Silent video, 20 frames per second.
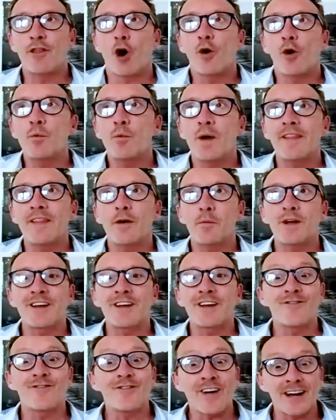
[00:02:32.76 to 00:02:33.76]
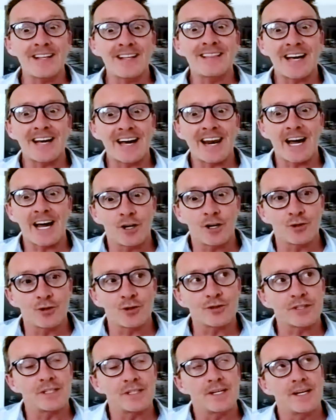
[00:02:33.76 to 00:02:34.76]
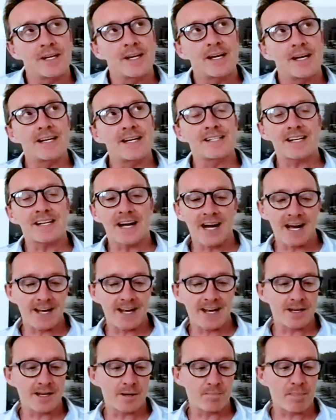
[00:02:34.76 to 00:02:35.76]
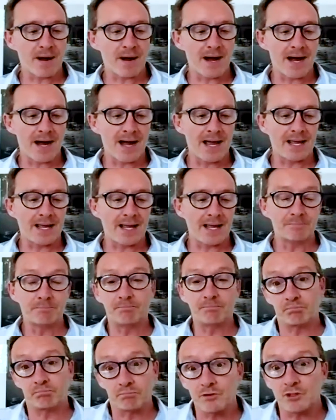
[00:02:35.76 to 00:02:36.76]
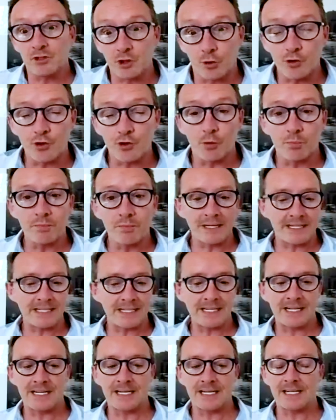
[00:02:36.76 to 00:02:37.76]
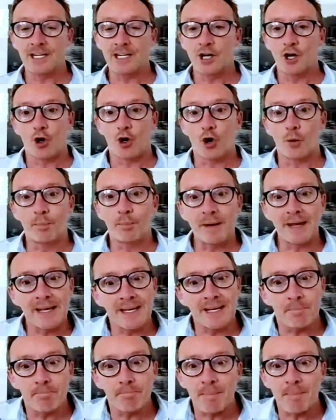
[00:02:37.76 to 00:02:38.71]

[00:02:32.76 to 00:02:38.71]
the only way that we can find that out is either by social media or being